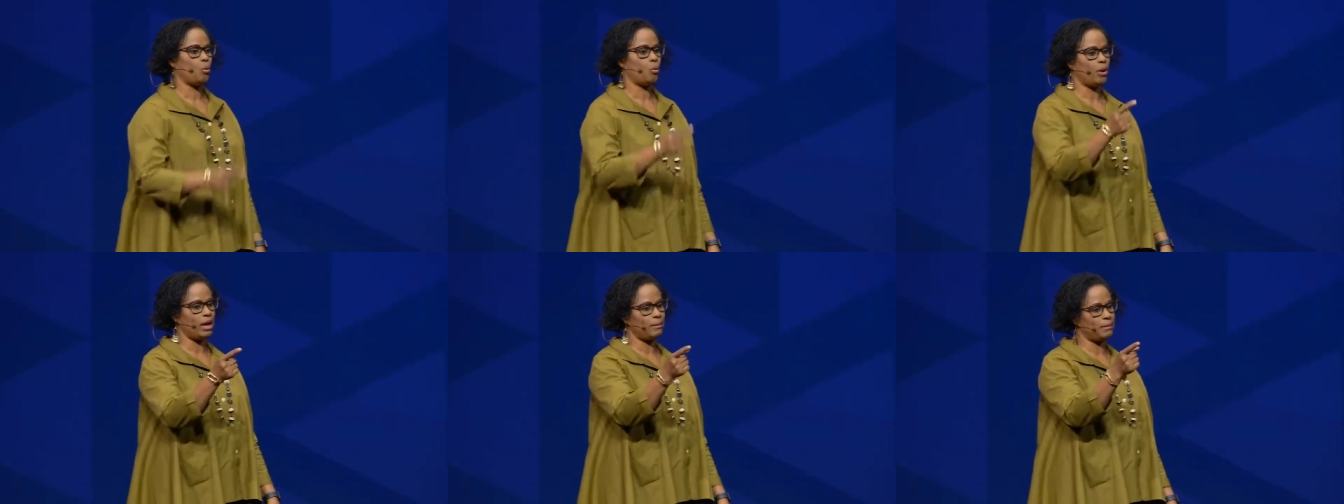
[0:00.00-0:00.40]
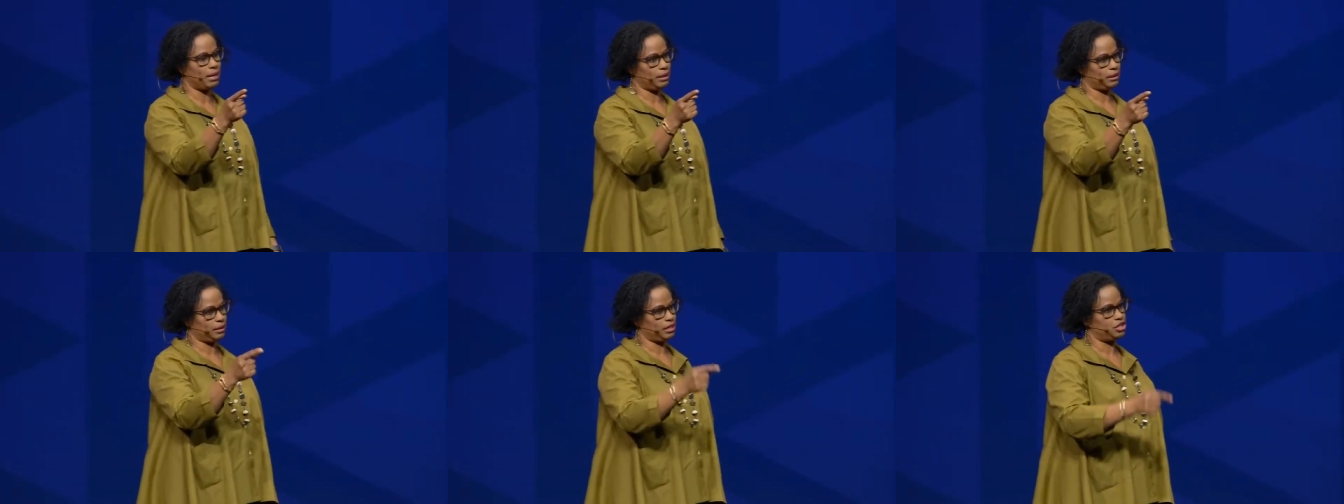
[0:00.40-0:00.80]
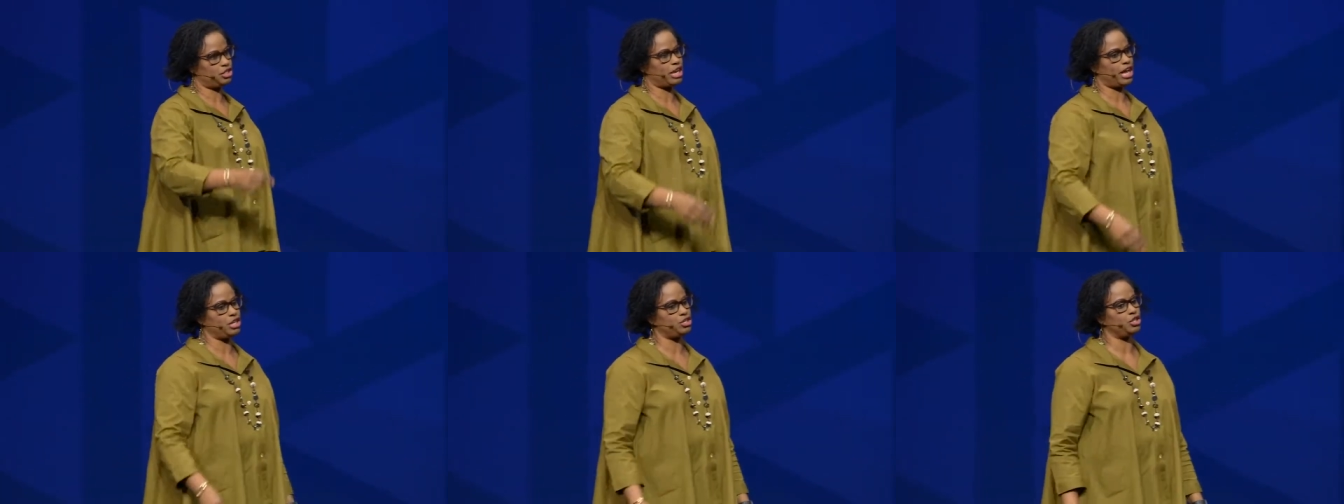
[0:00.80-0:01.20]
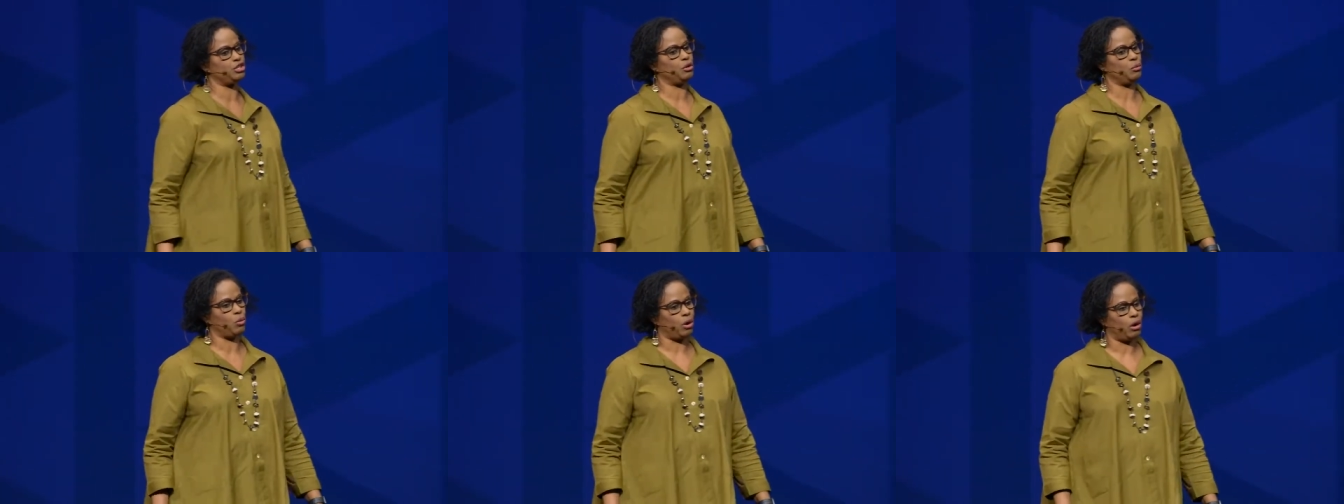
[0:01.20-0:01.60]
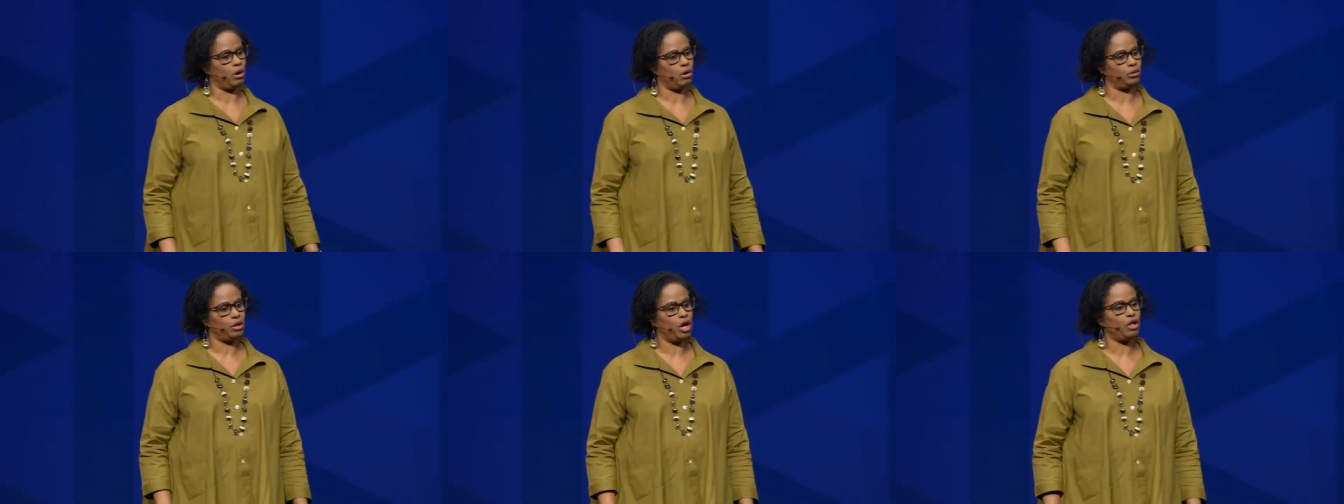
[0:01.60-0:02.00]
Women changing the
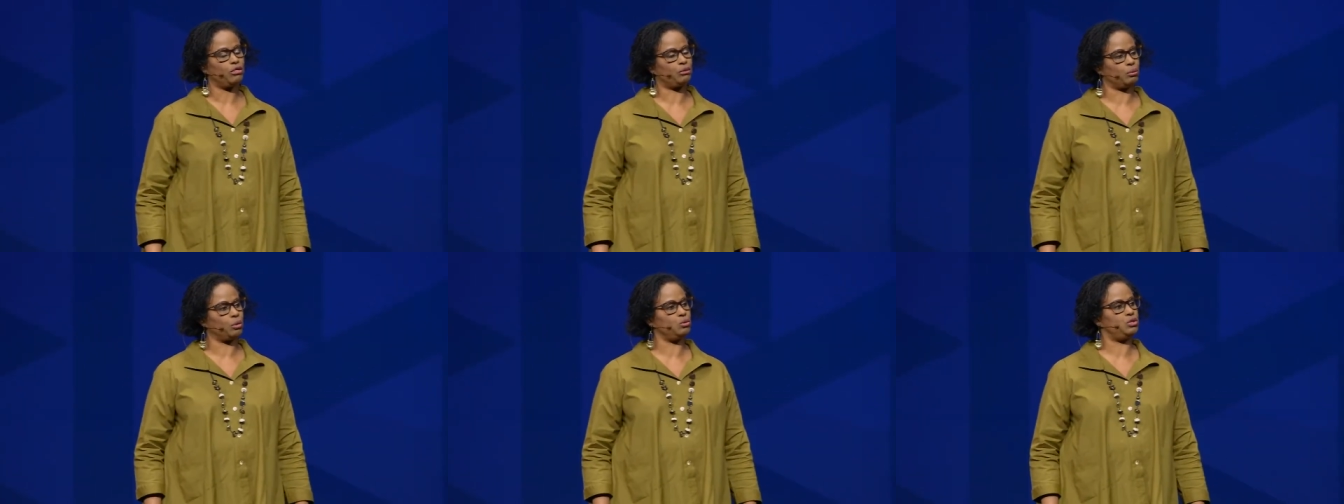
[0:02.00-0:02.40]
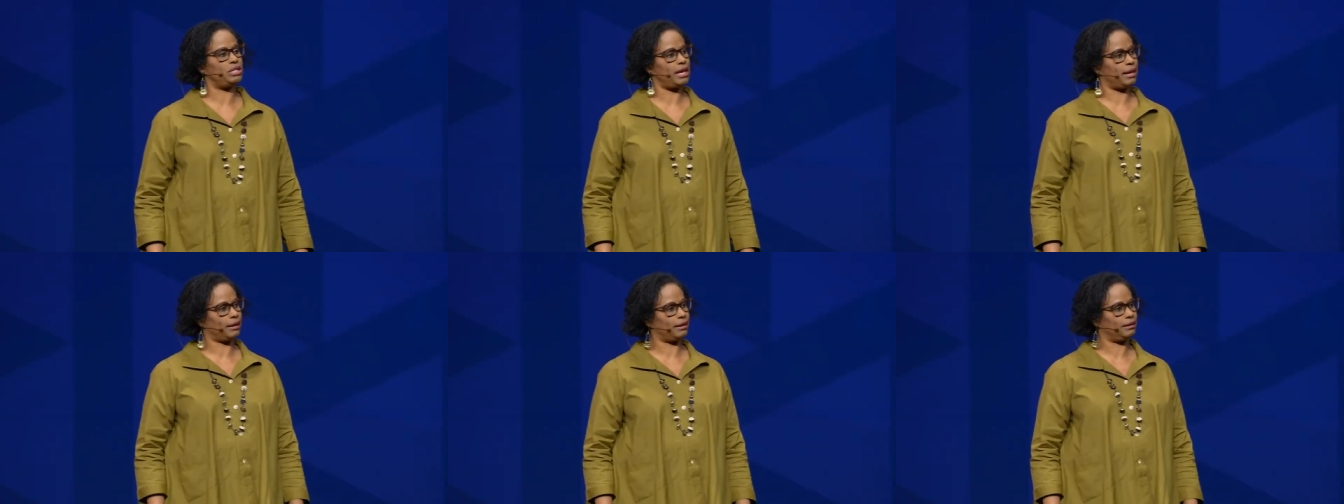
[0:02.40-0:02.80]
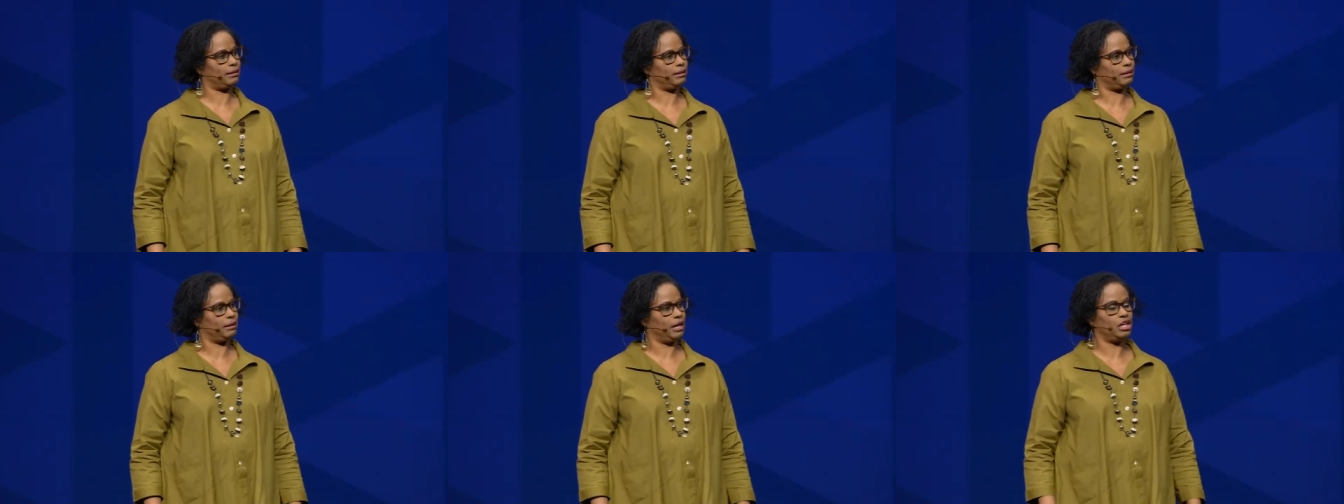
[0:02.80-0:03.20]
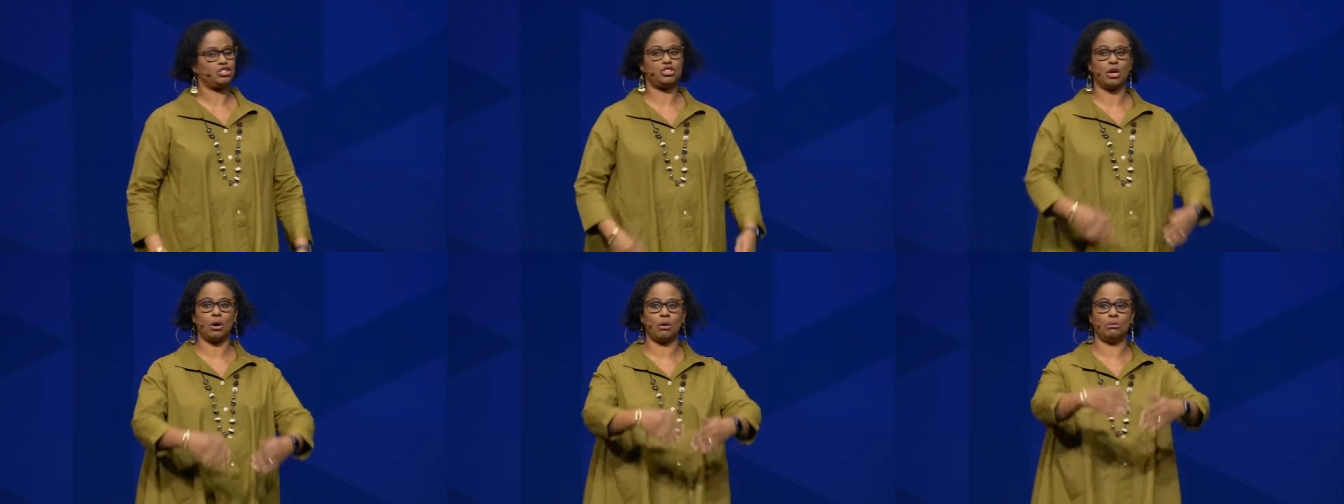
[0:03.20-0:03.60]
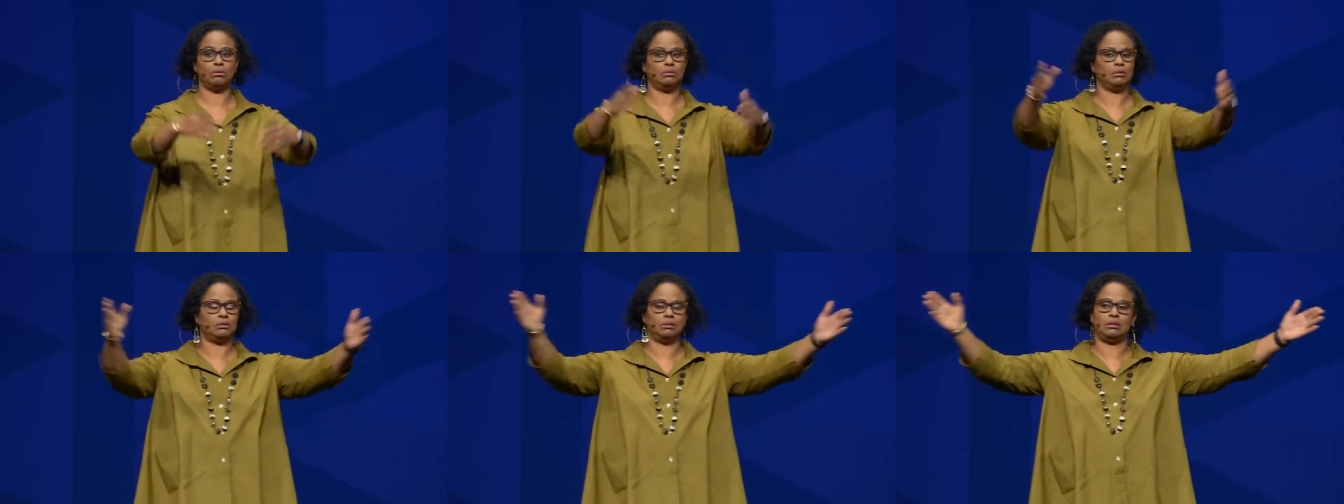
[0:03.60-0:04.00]
world through tech.
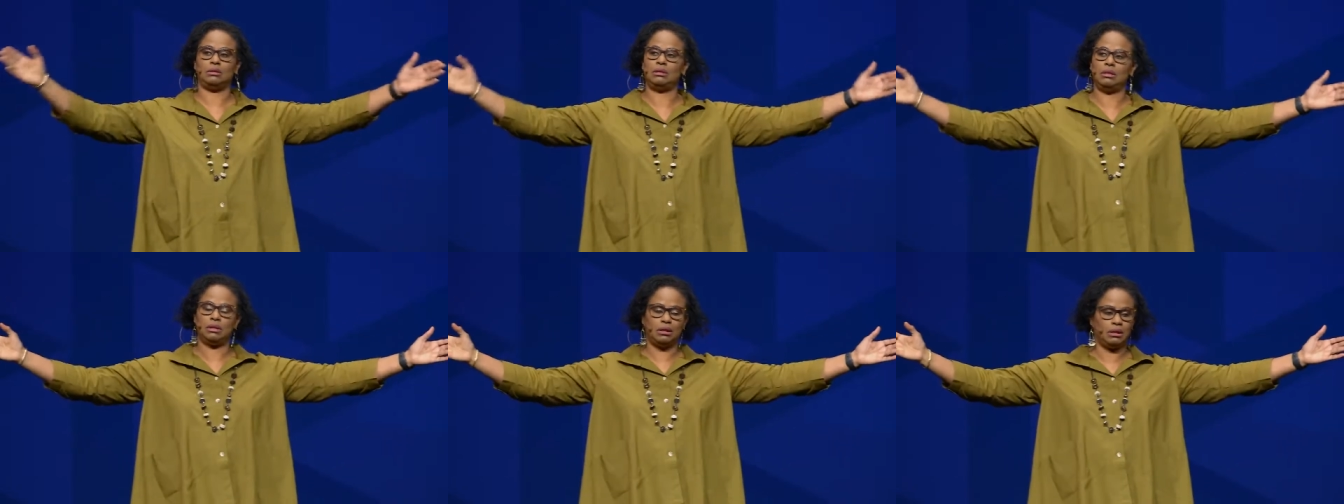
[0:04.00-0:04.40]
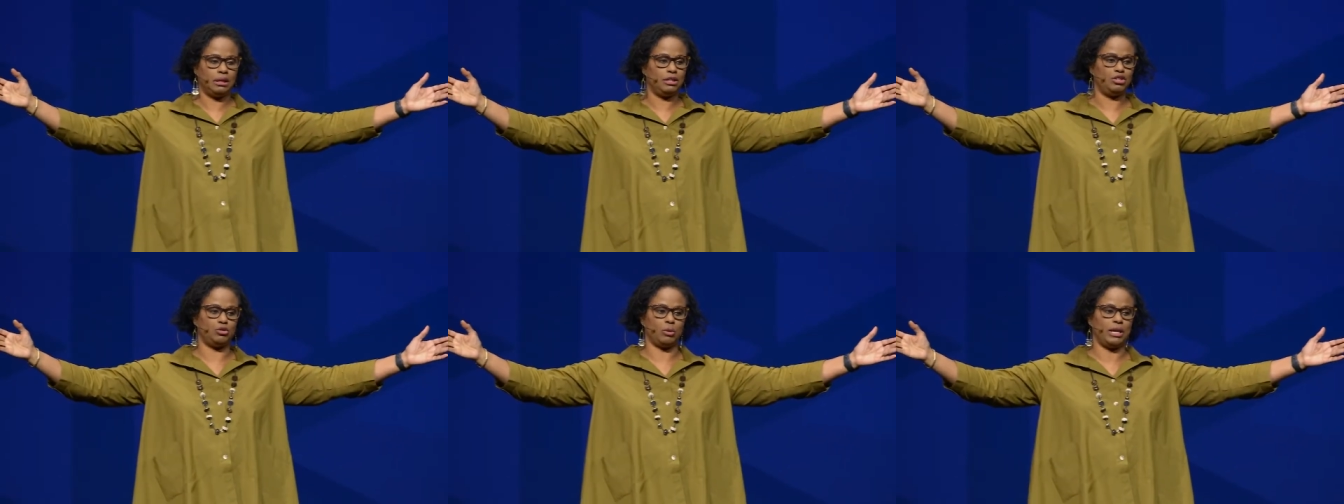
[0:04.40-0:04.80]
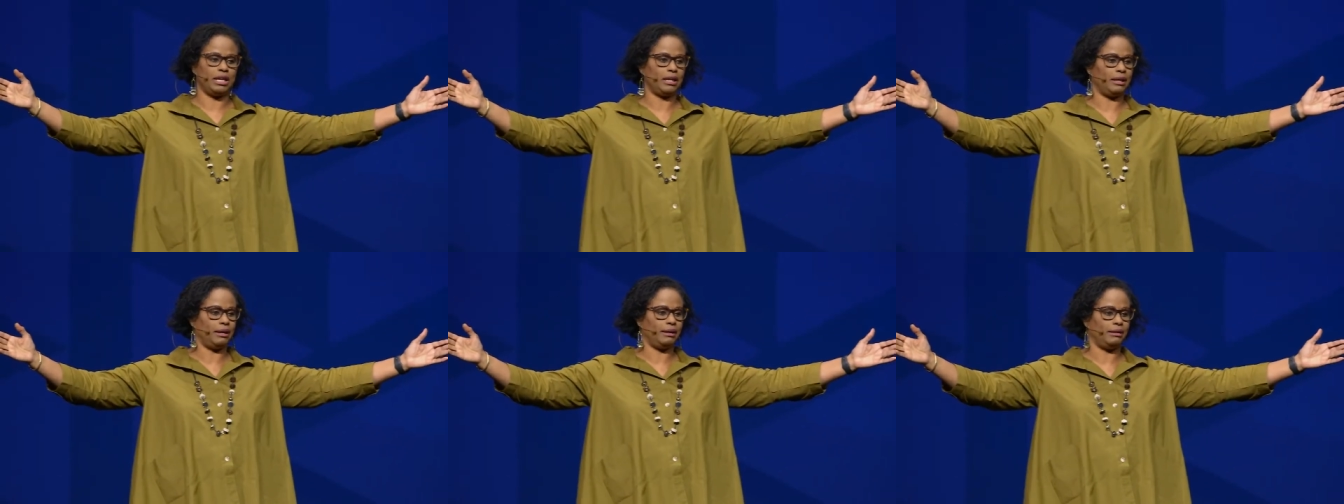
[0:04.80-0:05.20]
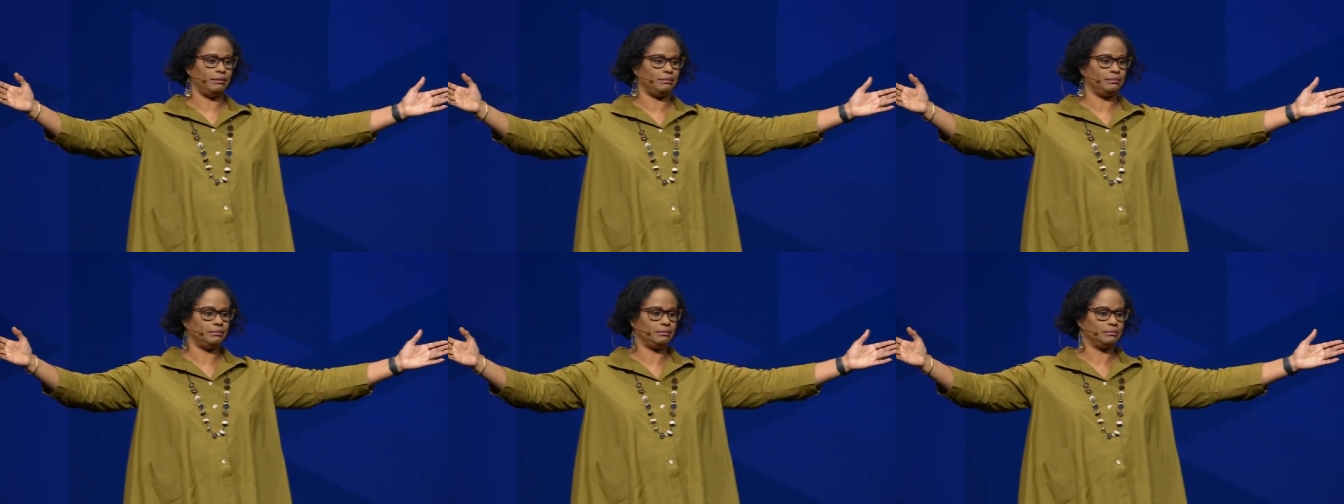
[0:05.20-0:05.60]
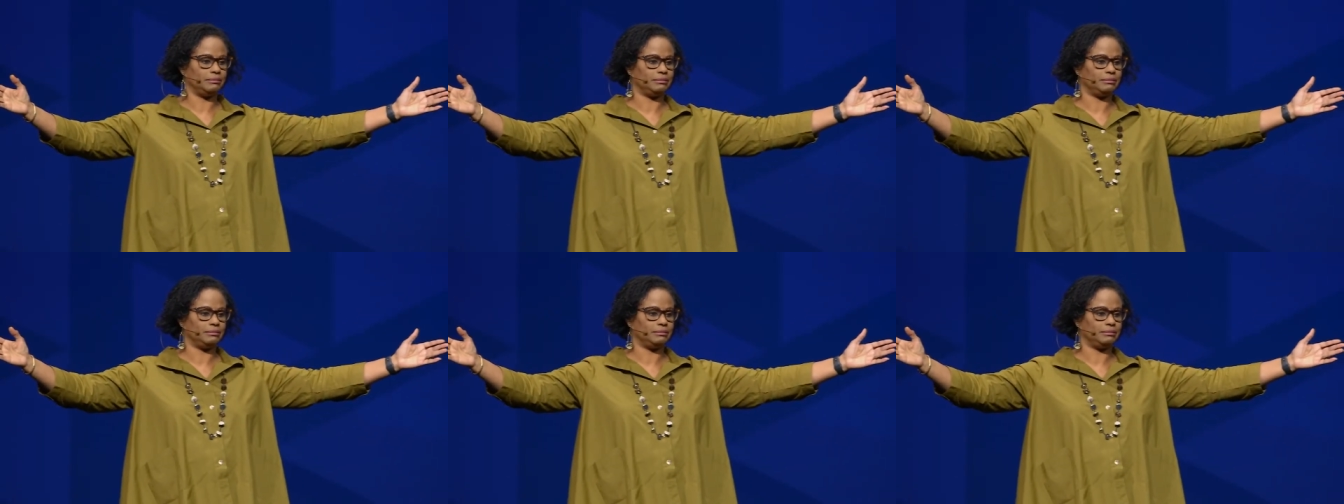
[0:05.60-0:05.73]
So, drink it in.